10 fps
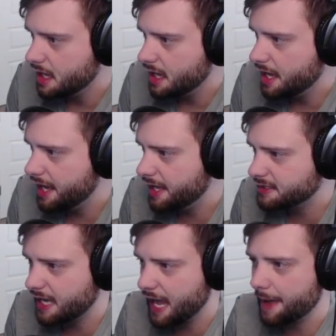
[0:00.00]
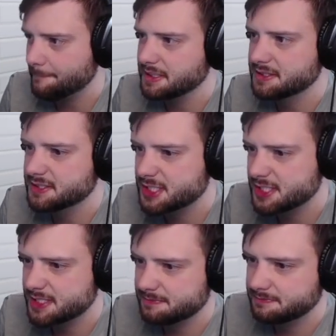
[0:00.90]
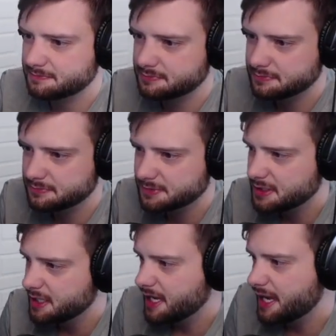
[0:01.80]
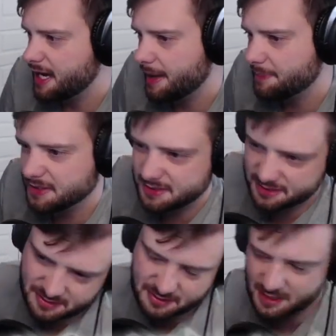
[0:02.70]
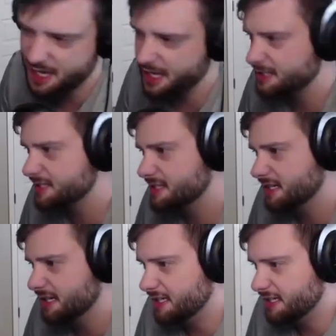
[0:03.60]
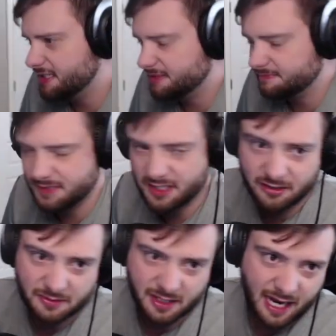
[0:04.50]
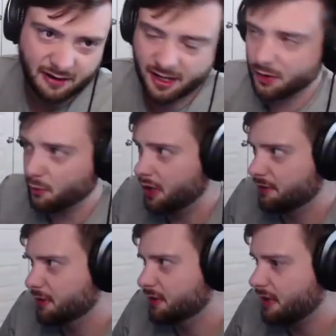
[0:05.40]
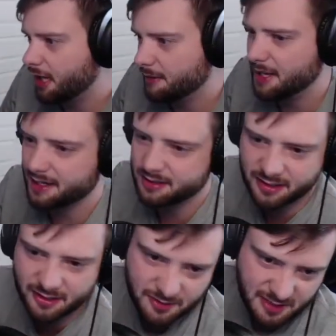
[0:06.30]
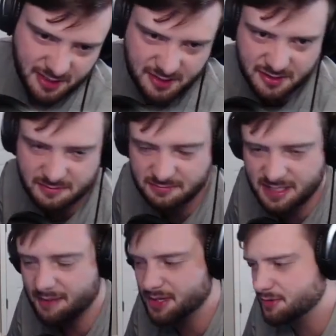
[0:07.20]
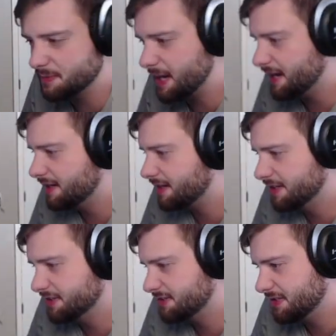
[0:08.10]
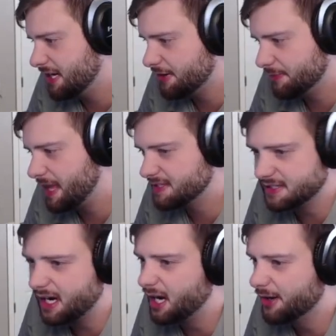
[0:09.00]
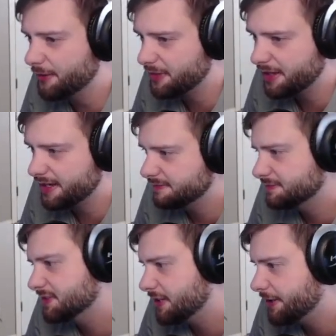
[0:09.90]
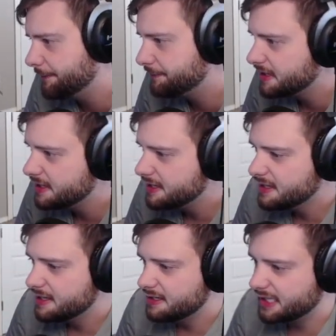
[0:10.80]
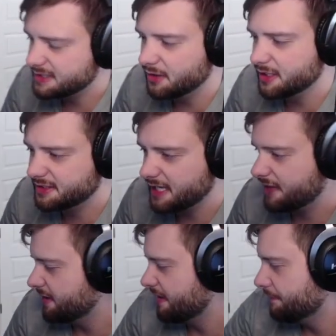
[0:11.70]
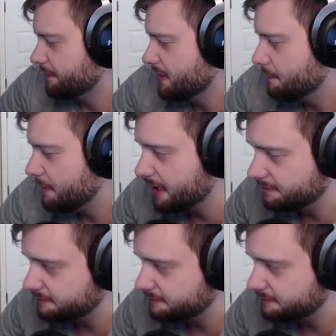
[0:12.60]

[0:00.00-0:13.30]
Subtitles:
It happens. It happens that, you know, the carrier, one, will automatically use its damage repair, because, you know, that's an auto thing. So, that's the only sad thing. But